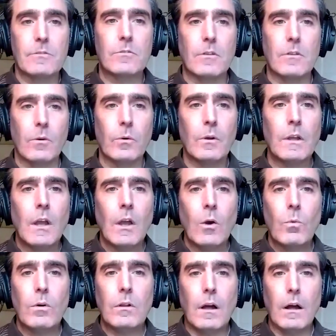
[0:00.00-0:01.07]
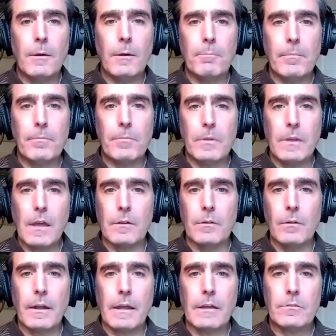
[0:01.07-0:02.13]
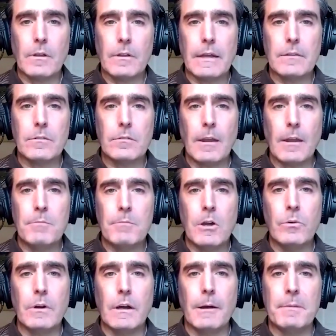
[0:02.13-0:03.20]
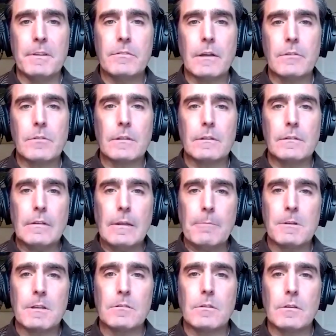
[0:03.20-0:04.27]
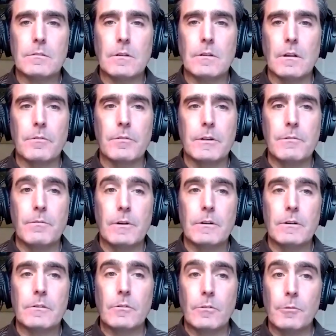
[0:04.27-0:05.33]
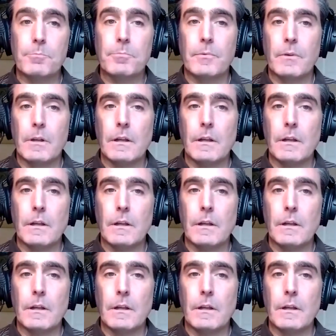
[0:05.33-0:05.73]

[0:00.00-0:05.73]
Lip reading: So, well, yeah, I guess on that same note, it sounds like the team consisted of a diverse group,